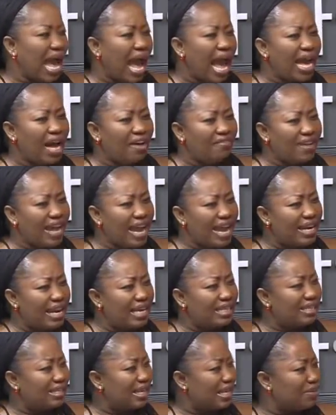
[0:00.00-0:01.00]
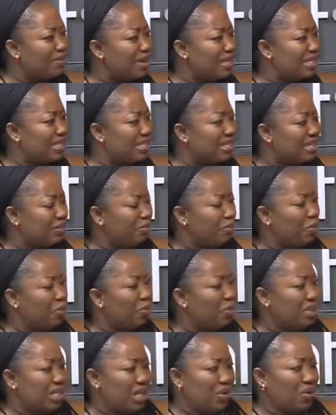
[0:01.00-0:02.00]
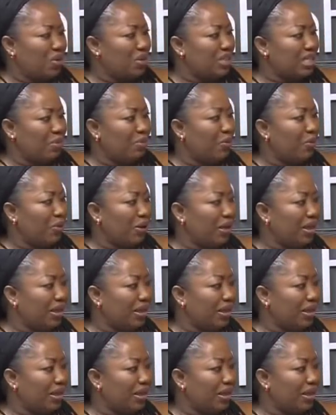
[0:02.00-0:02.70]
I have heard that statement since the Pope was an altar boy.